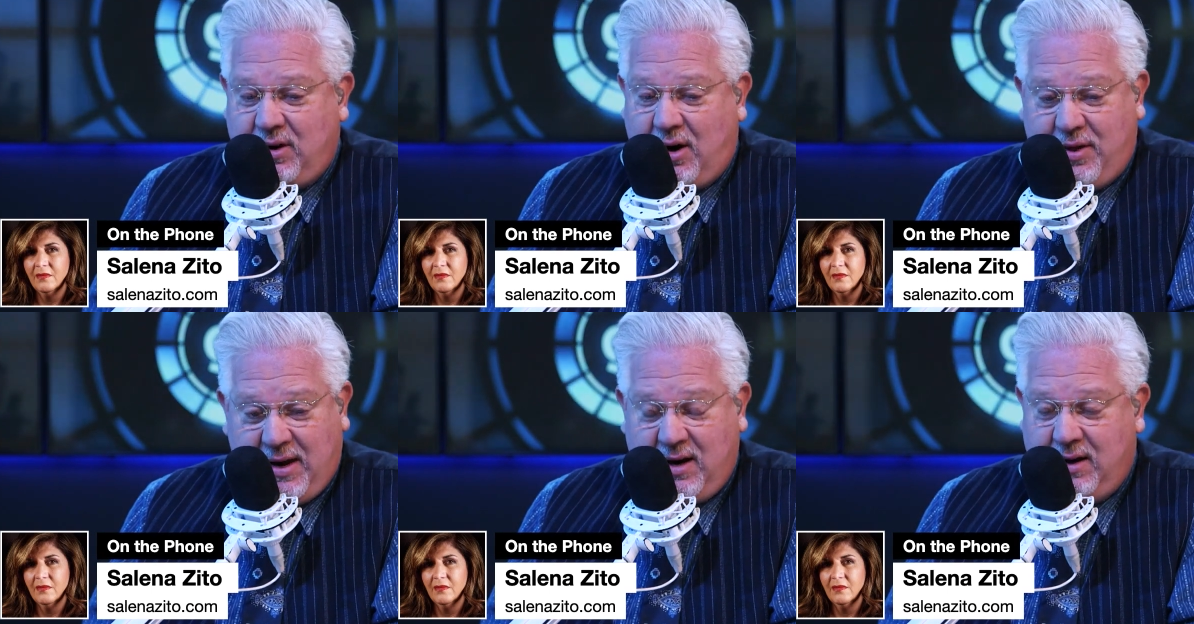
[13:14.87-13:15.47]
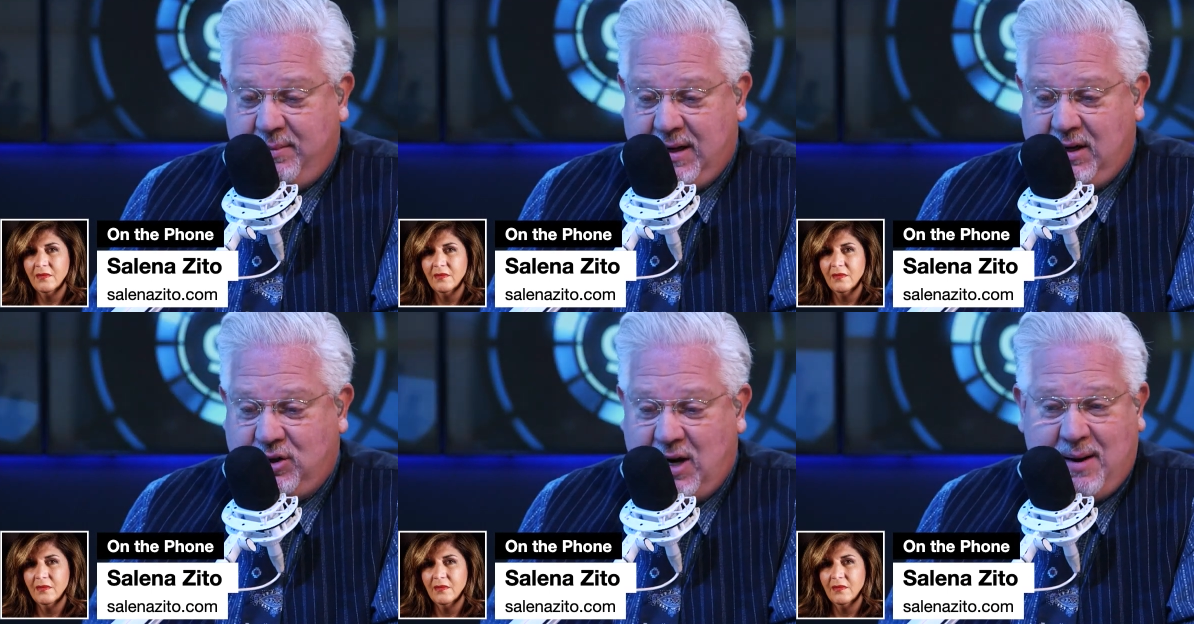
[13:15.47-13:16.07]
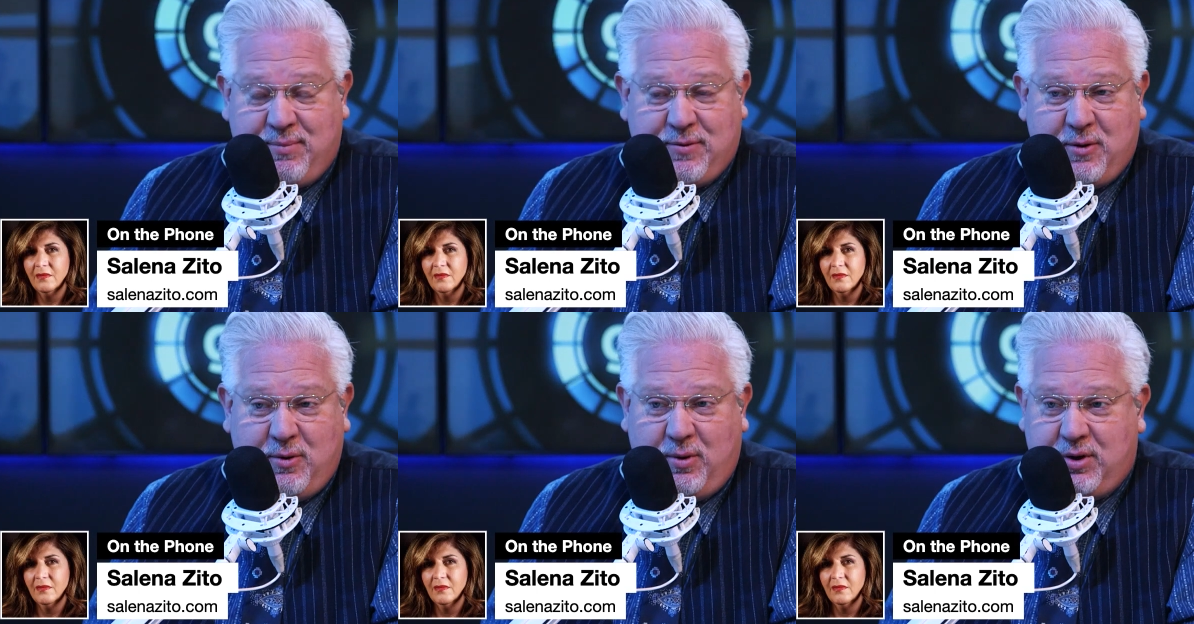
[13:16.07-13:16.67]
Speaker 1: Are they going to be jammed
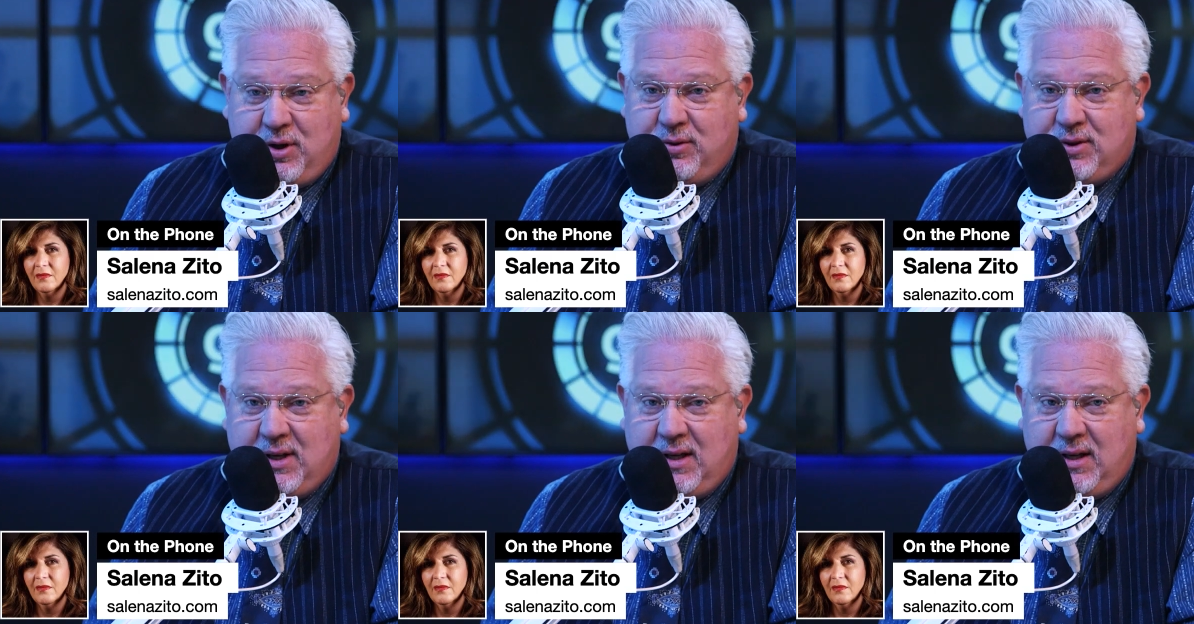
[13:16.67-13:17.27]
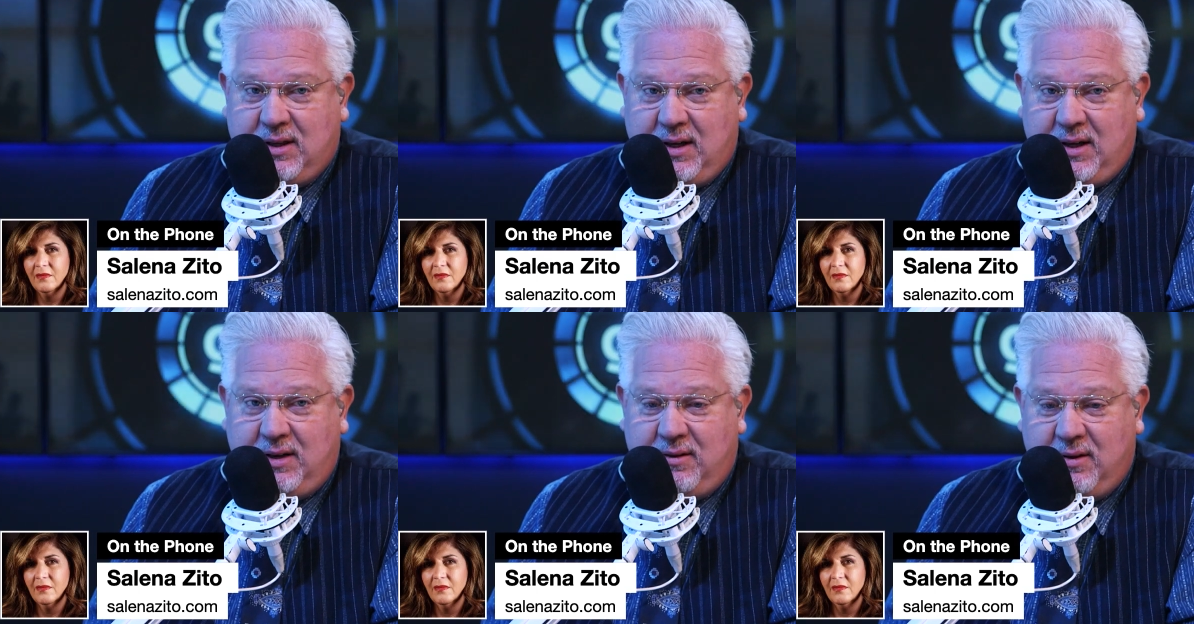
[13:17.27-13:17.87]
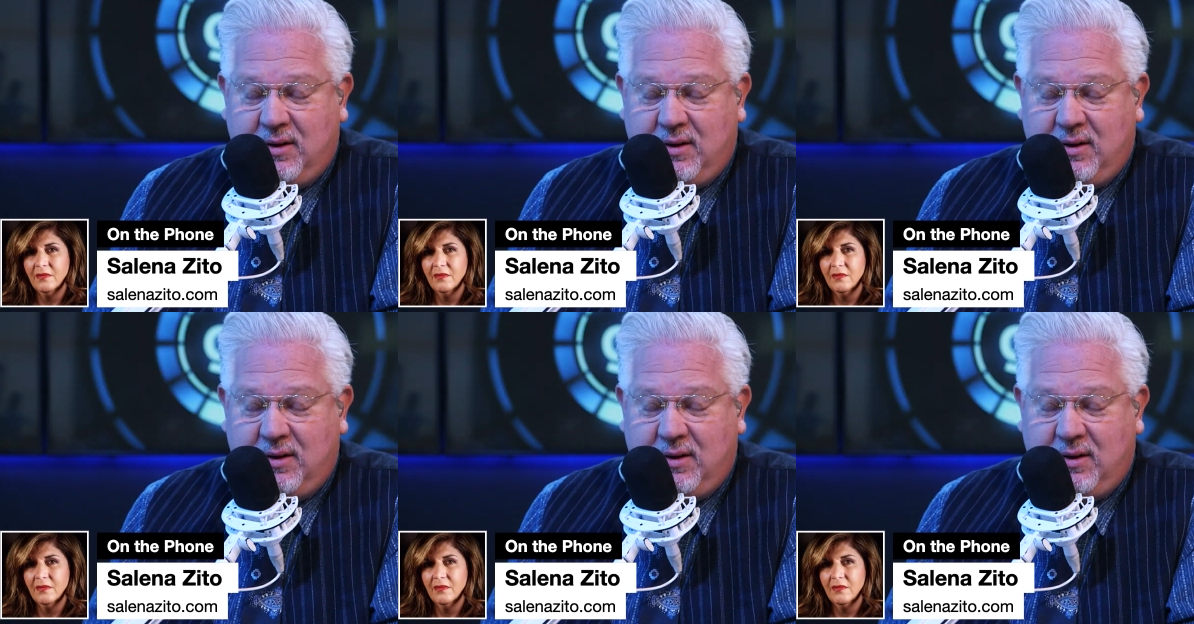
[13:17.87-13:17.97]
through, or do you see the